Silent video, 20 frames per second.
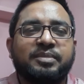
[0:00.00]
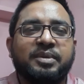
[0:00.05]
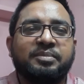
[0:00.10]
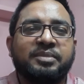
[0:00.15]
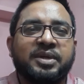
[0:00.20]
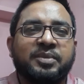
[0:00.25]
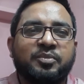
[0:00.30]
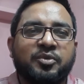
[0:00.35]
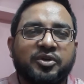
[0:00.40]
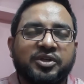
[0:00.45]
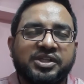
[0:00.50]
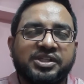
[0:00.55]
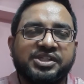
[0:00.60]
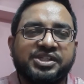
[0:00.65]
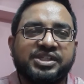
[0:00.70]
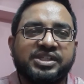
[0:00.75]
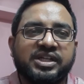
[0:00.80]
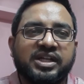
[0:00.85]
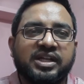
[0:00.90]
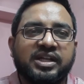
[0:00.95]
membrane
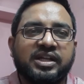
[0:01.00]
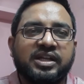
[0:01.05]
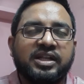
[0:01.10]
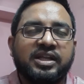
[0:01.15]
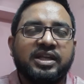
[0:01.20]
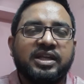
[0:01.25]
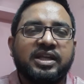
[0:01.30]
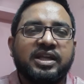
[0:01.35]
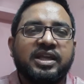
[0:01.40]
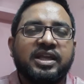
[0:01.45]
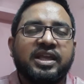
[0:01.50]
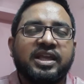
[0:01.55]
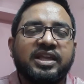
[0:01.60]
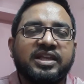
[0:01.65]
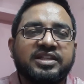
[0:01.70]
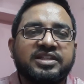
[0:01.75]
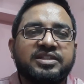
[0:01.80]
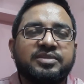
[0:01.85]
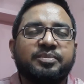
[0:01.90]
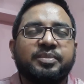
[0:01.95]
potential
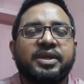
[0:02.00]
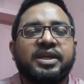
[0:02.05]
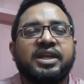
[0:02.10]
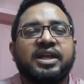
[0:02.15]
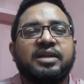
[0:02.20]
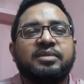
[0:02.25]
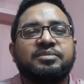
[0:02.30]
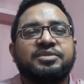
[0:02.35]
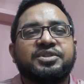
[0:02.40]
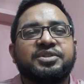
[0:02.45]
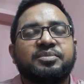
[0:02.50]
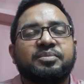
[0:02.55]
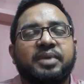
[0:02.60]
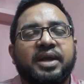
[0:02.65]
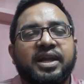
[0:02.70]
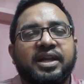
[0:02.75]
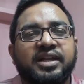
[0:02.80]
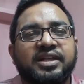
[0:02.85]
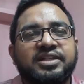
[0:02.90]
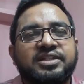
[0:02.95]
becomes
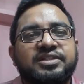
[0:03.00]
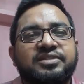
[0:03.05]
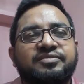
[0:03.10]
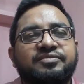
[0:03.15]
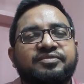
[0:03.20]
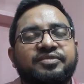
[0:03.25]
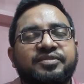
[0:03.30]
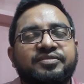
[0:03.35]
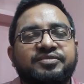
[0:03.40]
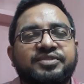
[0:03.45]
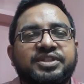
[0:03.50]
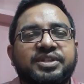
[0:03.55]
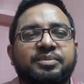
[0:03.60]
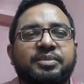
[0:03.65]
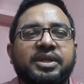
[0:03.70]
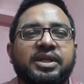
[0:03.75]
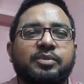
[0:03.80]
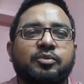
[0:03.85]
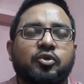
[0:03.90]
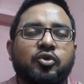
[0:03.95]
minus 50
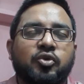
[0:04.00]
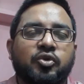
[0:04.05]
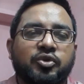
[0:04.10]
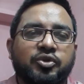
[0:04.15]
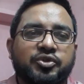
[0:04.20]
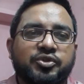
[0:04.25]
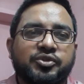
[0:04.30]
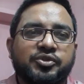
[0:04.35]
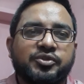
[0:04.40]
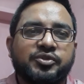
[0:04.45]
millivolt.